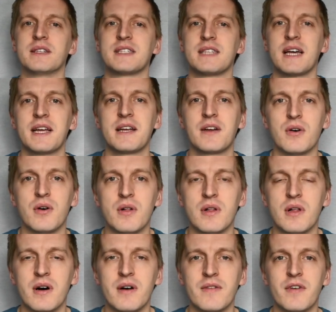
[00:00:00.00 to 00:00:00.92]

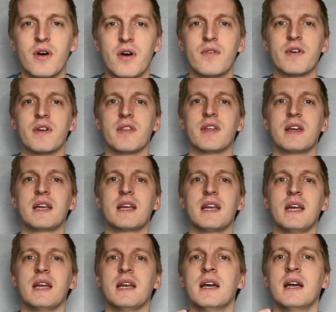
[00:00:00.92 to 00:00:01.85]
cycle of
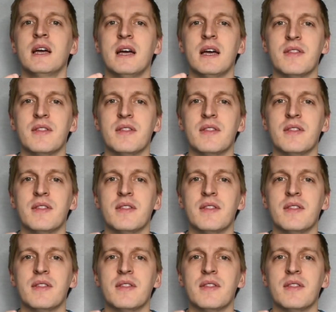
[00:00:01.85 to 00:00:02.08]
overthinking